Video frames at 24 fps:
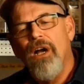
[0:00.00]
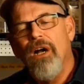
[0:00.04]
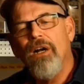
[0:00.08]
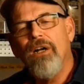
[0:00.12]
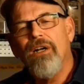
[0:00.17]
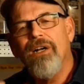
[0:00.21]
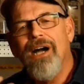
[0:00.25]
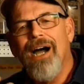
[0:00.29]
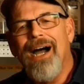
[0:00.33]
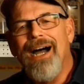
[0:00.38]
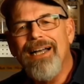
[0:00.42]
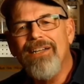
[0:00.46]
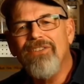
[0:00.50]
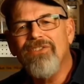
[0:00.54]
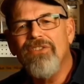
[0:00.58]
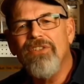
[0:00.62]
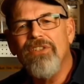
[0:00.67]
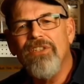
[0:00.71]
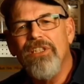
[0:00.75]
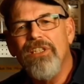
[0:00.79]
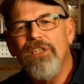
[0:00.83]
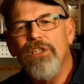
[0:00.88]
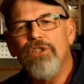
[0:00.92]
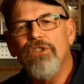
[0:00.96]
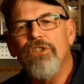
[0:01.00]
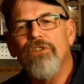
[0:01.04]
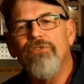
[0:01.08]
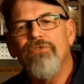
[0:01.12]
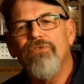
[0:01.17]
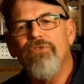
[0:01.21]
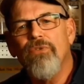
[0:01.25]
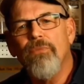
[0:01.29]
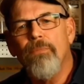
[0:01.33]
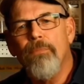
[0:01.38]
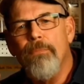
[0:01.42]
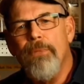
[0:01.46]
are constantly looking
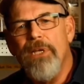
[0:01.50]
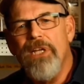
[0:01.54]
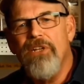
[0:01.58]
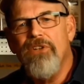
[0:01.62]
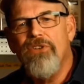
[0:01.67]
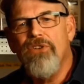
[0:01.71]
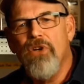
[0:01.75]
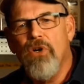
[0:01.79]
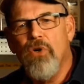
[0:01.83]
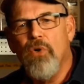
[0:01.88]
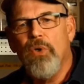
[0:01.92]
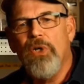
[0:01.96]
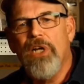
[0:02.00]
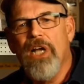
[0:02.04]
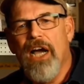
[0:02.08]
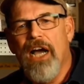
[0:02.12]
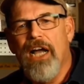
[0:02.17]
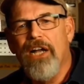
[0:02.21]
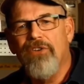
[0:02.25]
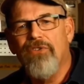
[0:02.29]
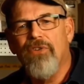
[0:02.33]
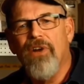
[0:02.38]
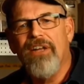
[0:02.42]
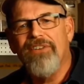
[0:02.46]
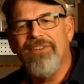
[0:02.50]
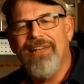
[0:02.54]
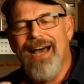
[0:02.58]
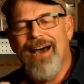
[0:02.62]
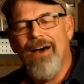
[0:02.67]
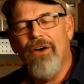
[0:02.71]
for mid-tone contrast.